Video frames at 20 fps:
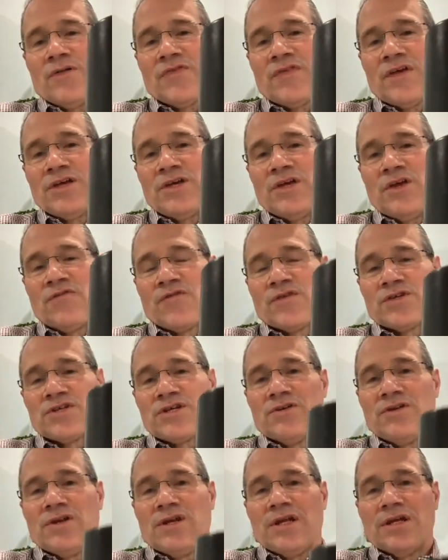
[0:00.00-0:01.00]
Thank you for
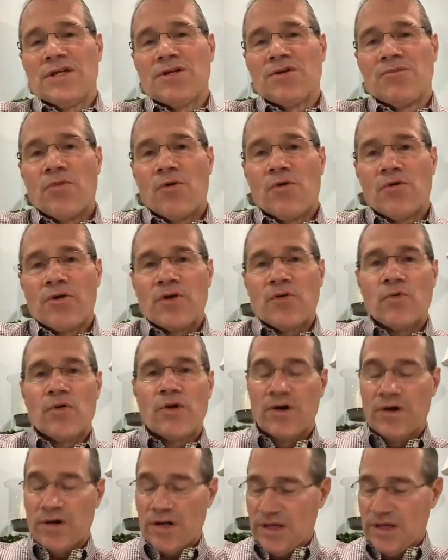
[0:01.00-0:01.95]
tuning in to Morning Word.